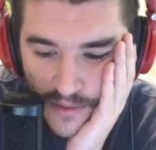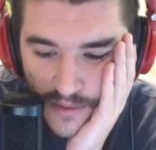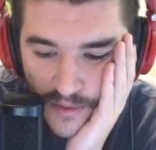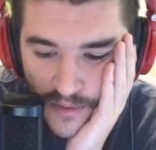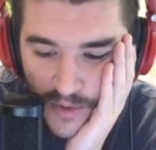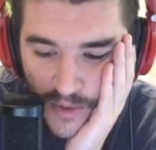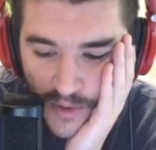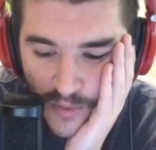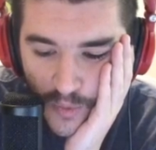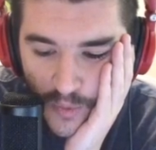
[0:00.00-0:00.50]

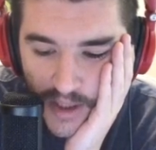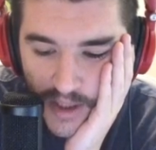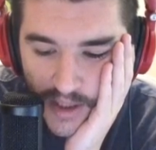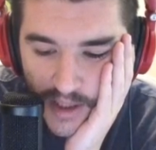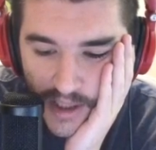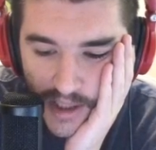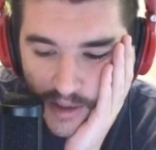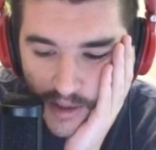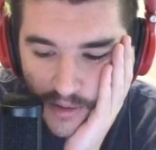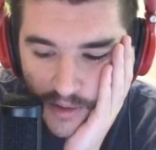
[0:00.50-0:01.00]
We do one
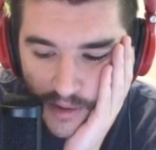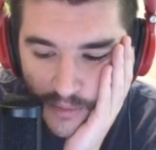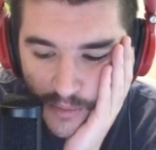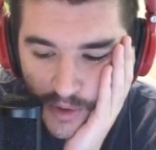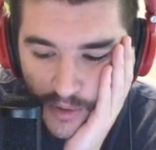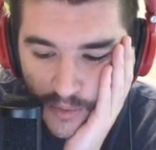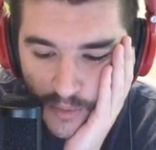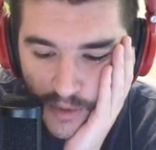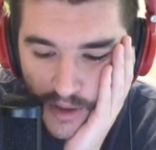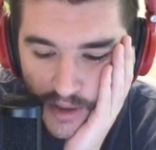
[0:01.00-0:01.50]
now, and then we
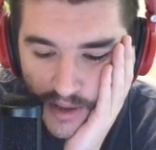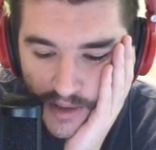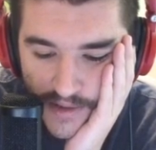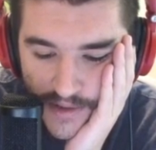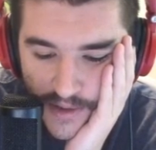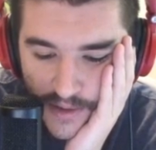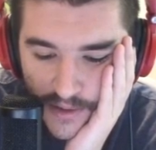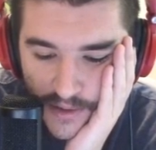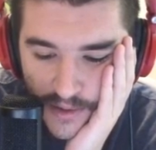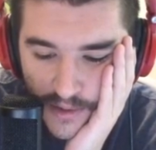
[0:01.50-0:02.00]
do one next
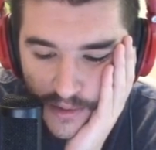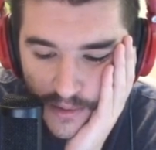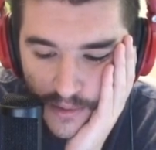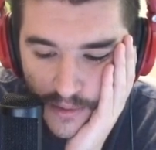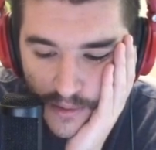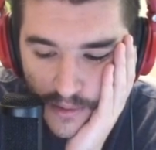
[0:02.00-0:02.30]
turn too.